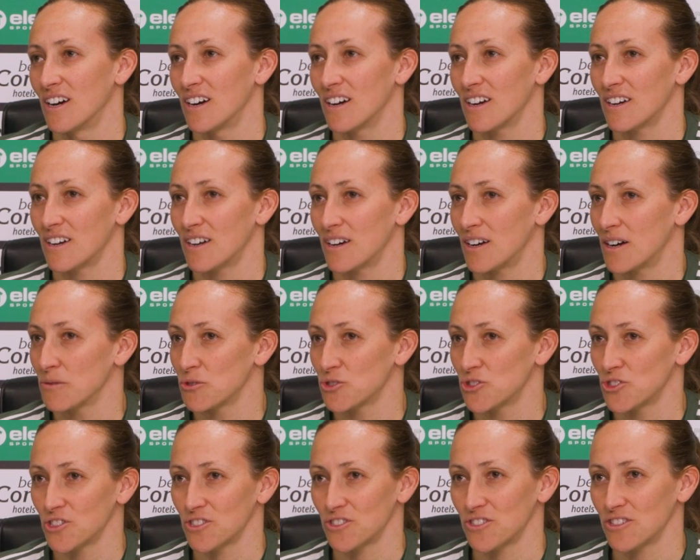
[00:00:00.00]
uh, I
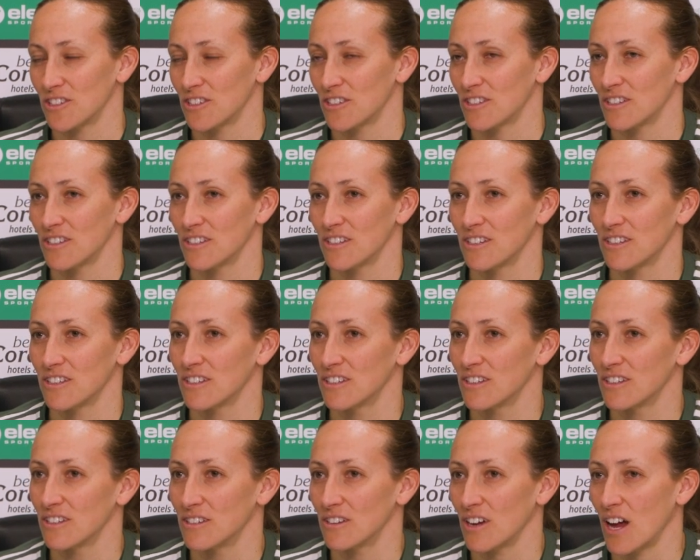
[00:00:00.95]
was just uh,
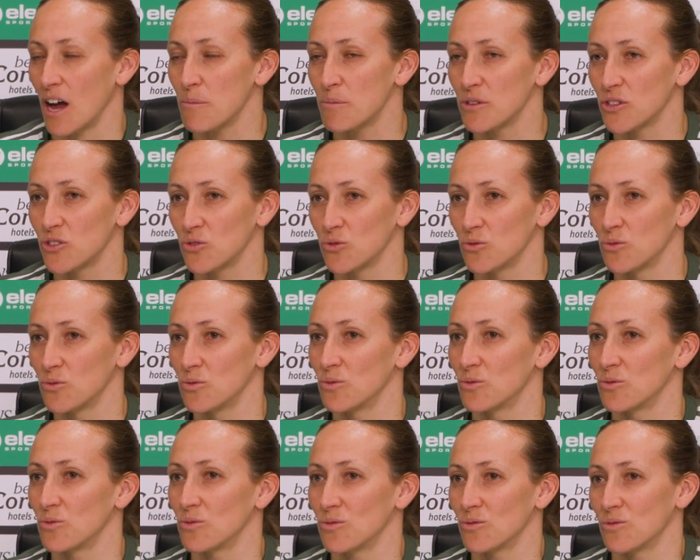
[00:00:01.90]
happy
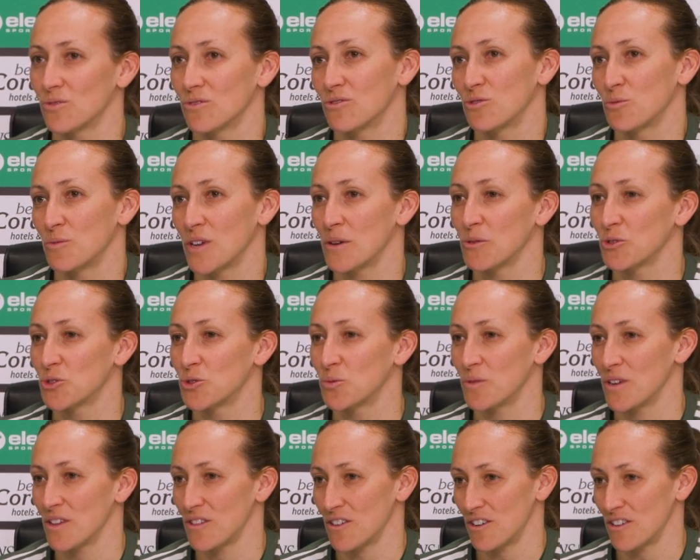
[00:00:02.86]
to to be able to
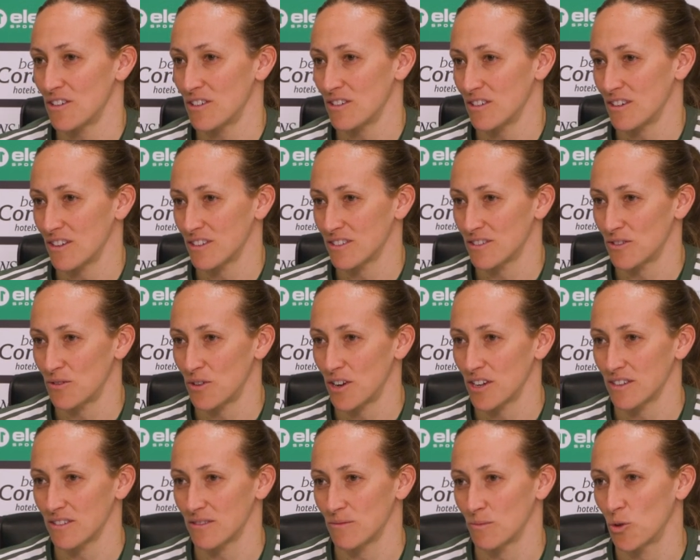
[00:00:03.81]
be there at the
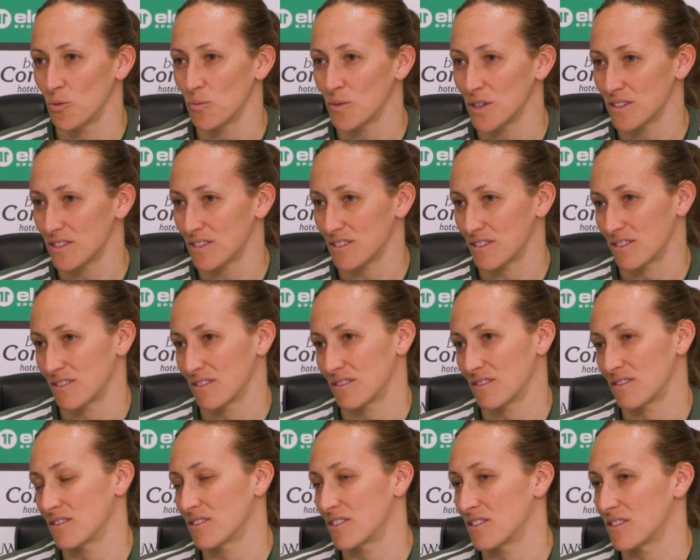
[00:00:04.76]
right moment
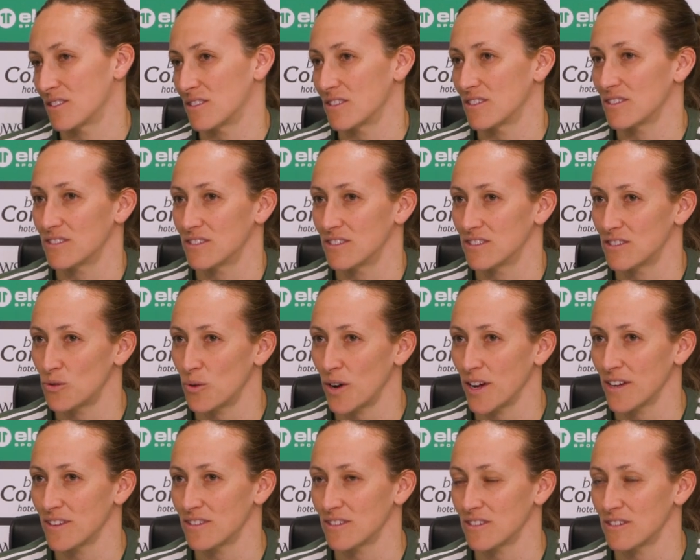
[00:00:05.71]
and the the, the
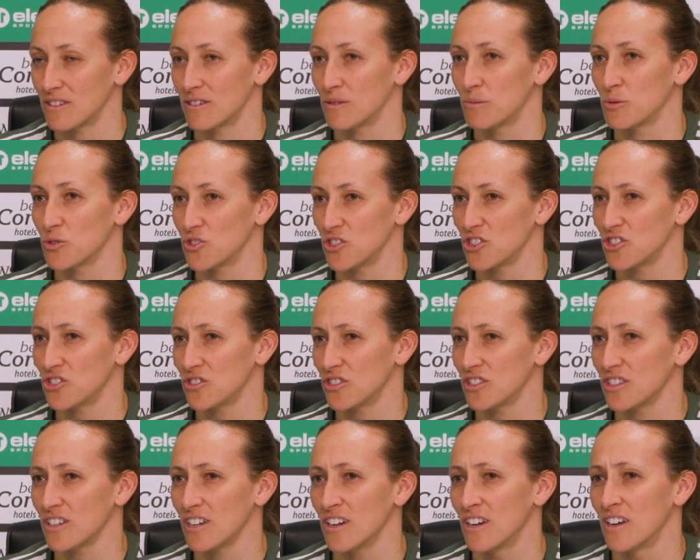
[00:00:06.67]
right uh,
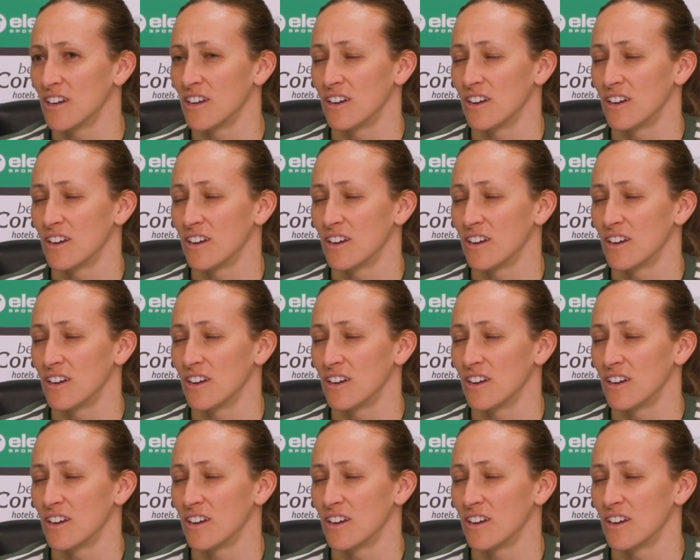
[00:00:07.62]
positioning.